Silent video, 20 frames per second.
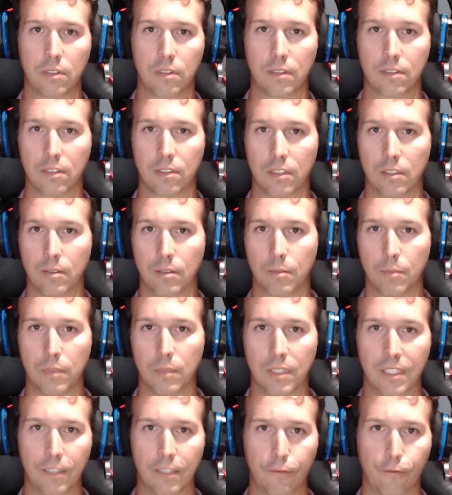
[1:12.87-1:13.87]
some
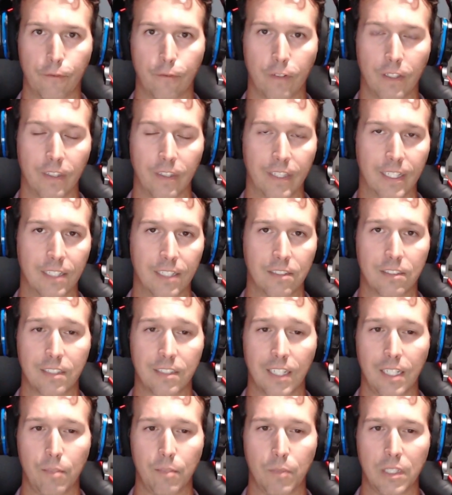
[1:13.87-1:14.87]
if-then
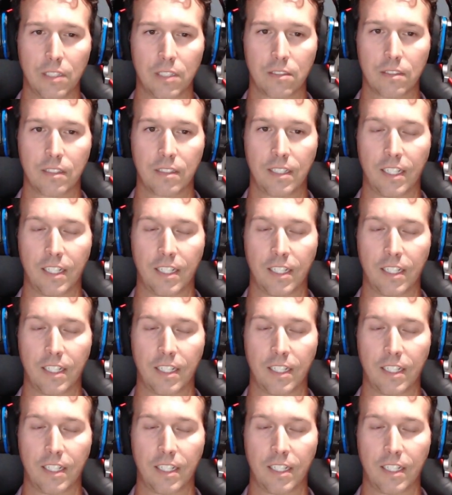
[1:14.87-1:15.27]
statements.